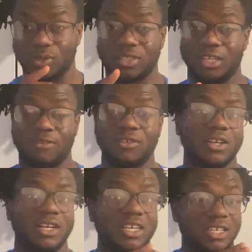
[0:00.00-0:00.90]
was
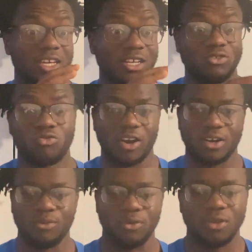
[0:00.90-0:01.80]
definitely
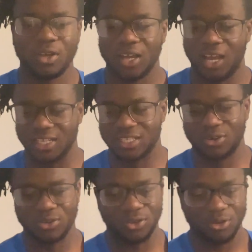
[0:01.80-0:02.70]
incredible, I
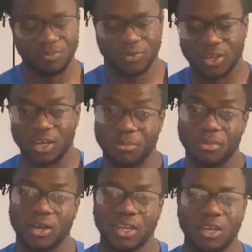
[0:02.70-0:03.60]
tell you.
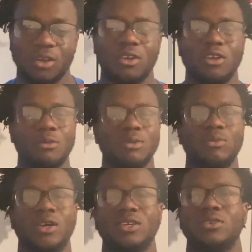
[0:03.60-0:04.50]
But yeah, been
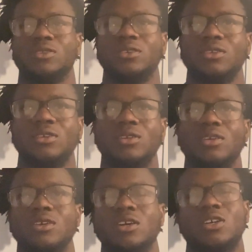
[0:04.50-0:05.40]
working on
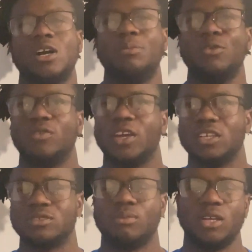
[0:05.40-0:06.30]
a couple
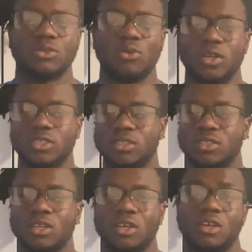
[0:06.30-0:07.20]
things. My squats,
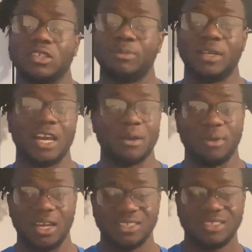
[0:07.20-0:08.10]
it's been like
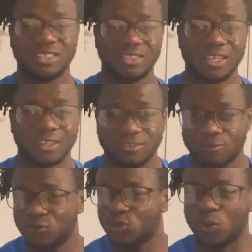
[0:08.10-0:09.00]
my
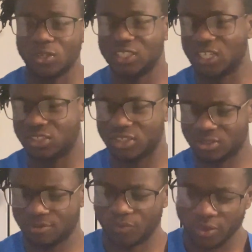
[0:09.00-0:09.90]
6th squat
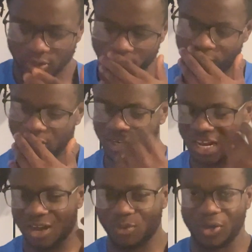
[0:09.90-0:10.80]
session.
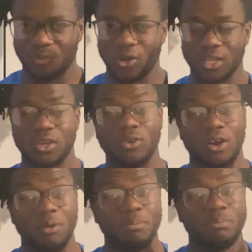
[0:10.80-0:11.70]
Now we're working on
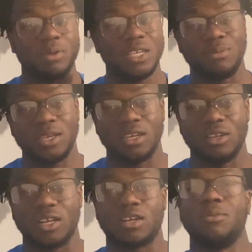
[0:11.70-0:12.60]
our PB,
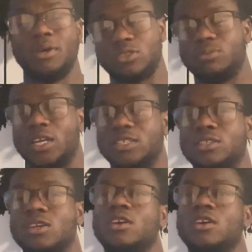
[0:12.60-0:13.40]
like our personal best,